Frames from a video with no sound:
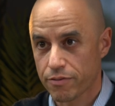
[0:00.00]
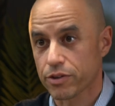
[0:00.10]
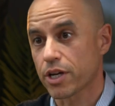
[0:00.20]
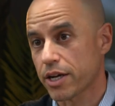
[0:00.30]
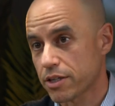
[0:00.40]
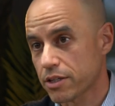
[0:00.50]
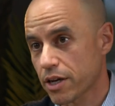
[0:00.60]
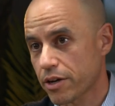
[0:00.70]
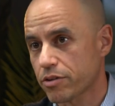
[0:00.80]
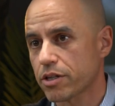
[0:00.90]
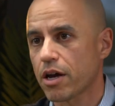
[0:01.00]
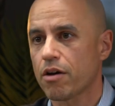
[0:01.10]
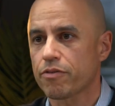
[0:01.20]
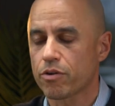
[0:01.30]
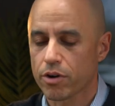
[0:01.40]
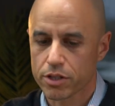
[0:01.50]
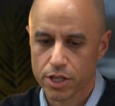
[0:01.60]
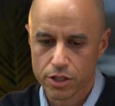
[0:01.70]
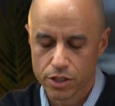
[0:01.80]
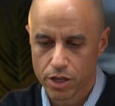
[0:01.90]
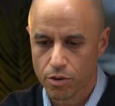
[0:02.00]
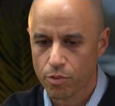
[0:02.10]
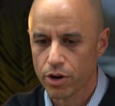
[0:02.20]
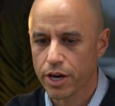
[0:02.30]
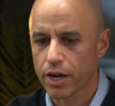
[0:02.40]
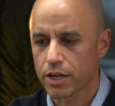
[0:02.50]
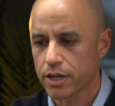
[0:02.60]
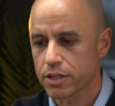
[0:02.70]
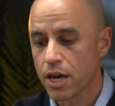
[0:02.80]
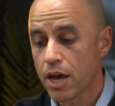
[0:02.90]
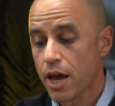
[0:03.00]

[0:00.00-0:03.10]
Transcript: for scientists like yourself and organizations that are working on this,